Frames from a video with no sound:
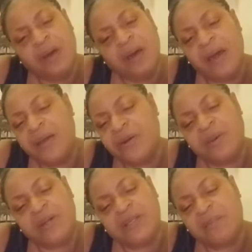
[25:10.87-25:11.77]
I know
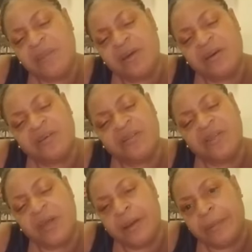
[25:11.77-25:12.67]
about the time I go to
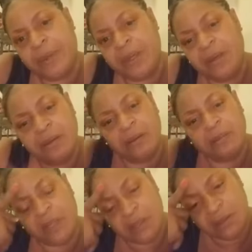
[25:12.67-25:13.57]
therapy,
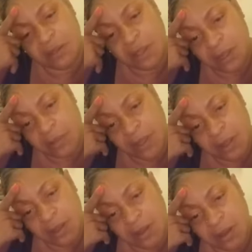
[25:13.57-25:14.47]
mental therapy,